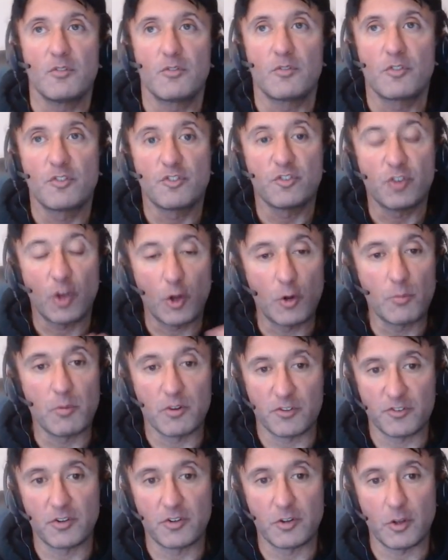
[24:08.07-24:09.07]
so
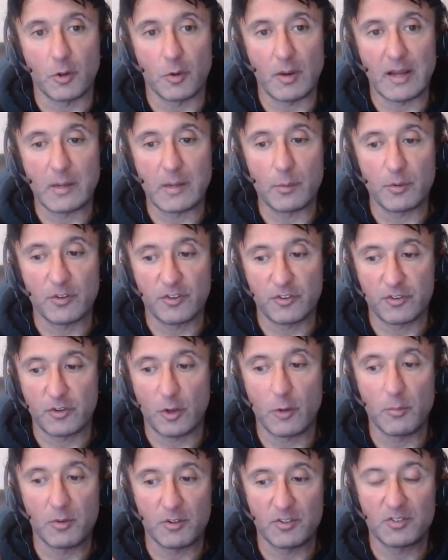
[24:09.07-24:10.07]
much to do and there was
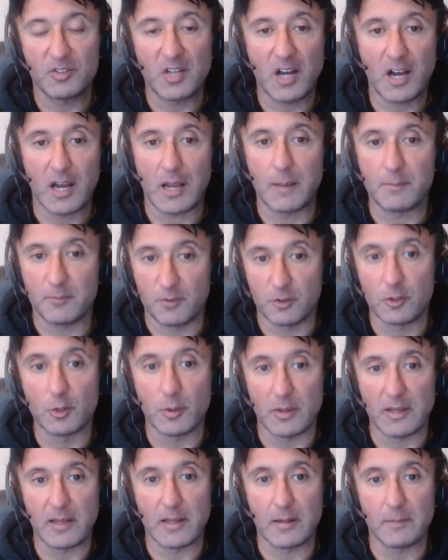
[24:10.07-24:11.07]
so much time to do
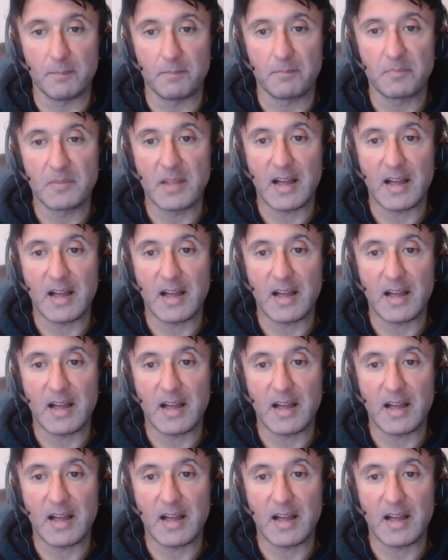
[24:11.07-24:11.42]
it in,